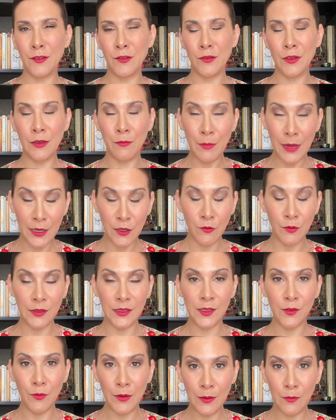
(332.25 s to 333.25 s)
Emanuel
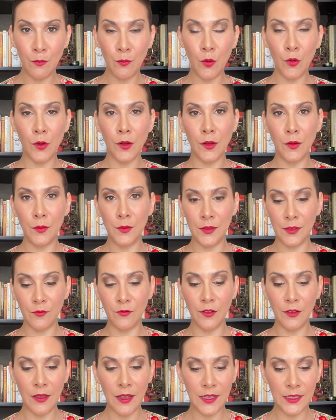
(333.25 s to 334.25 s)
Swedenborg, who is a
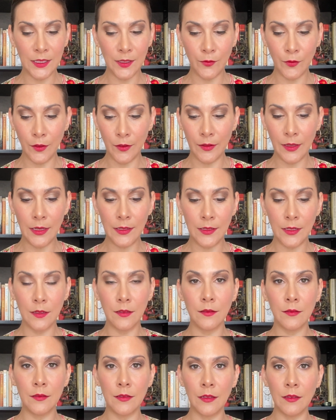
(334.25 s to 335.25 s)
philosopher that did
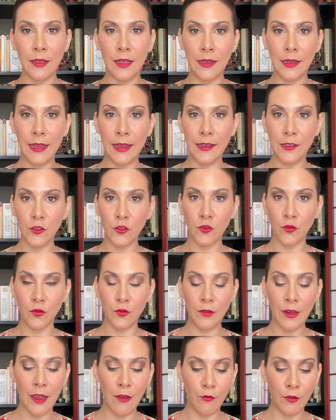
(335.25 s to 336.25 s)
a lot of astral
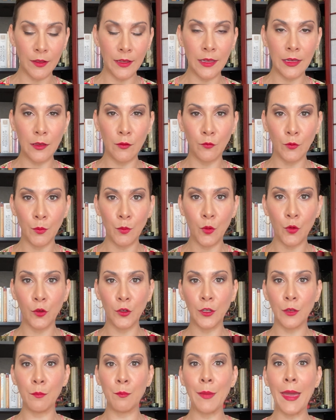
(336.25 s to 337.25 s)
traveling and
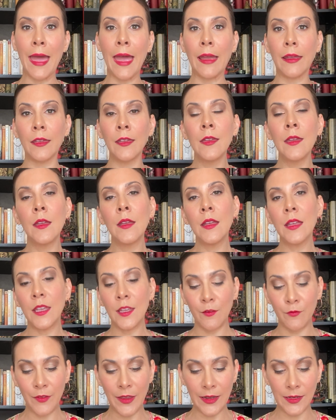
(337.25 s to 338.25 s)
reported back.
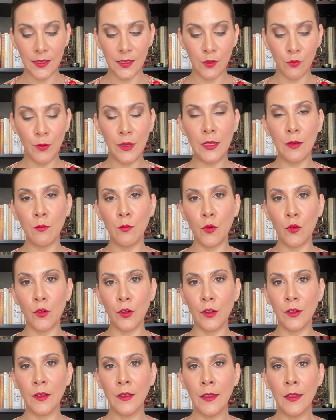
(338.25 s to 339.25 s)
In fact,
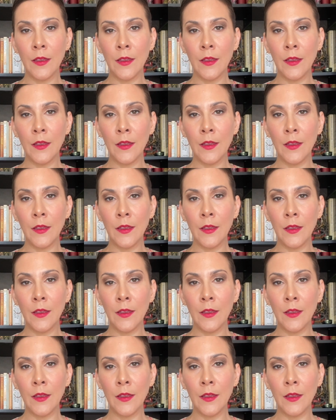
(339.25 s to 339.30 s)
Swedenborg